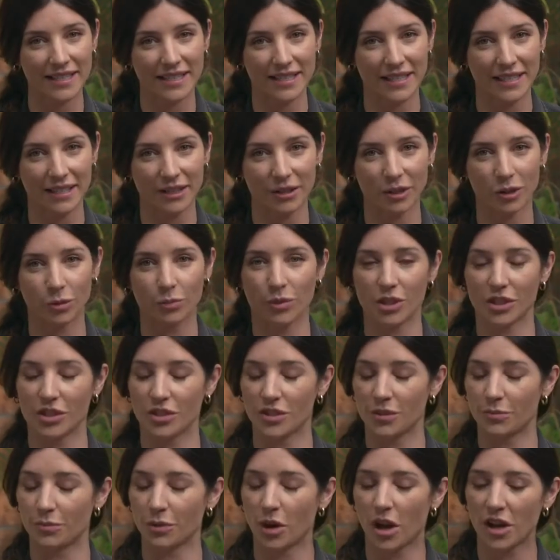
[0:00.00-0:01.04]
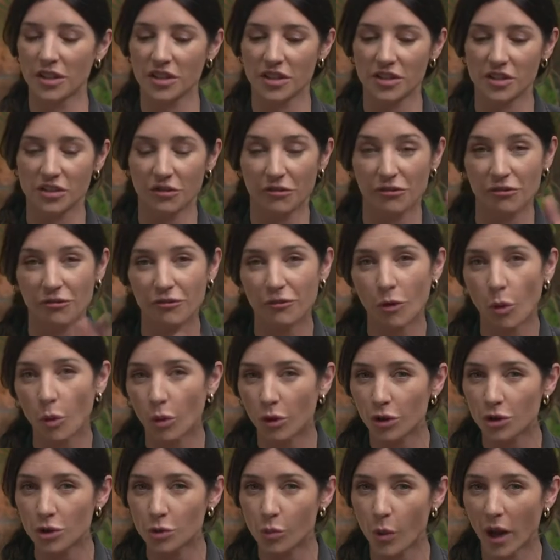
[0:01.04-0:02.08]
steel, which is a process of
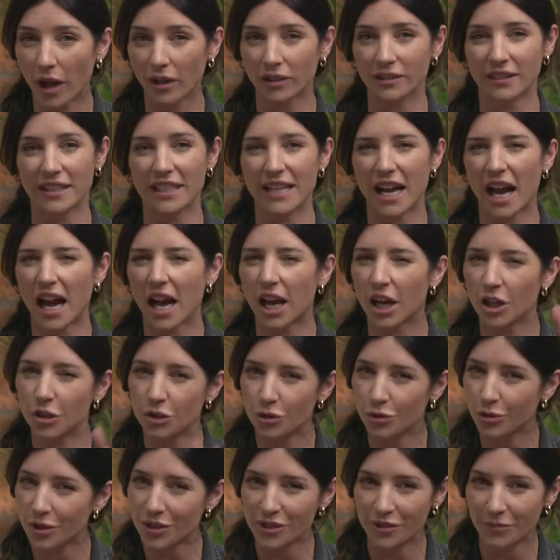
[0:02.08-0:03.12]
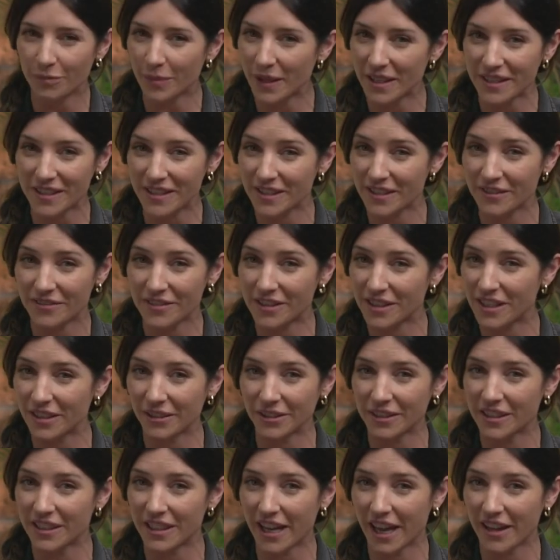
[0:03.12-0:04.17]
forge welding hundreds of pieces of
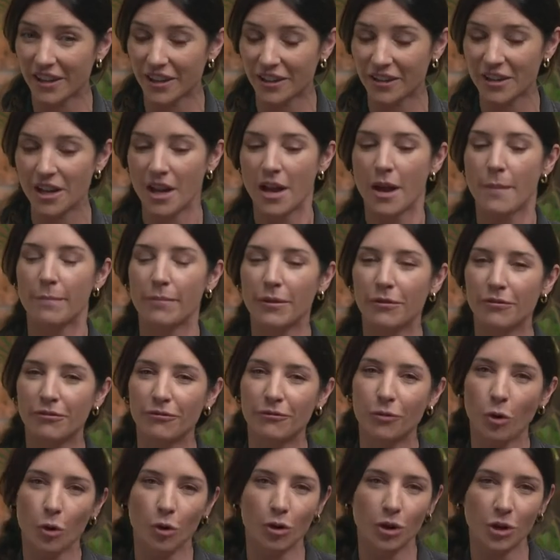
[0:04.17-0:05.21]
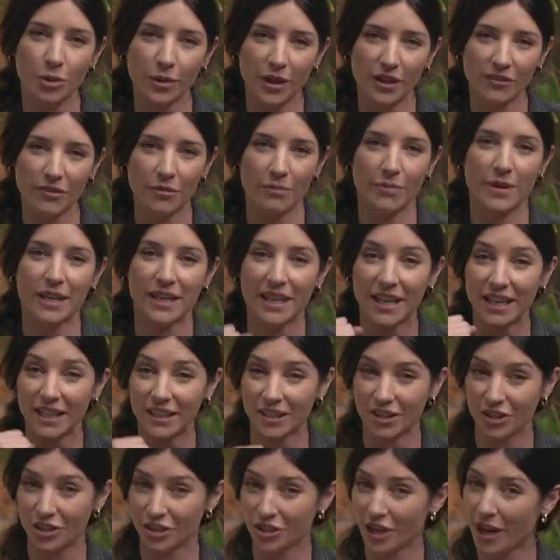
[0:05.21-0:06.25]
steel together before you even
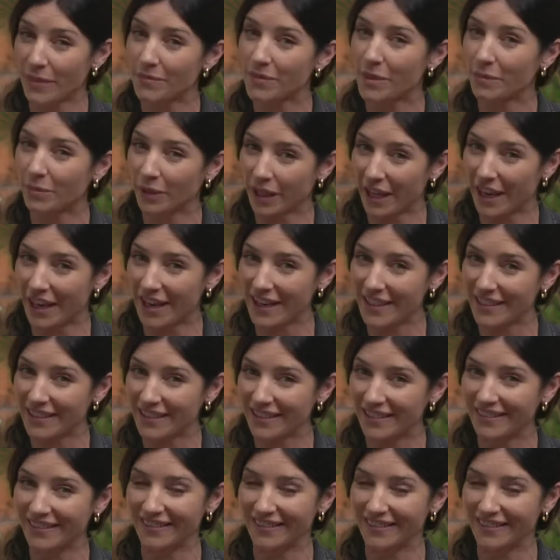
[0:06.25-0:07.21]
begin to shape the blade.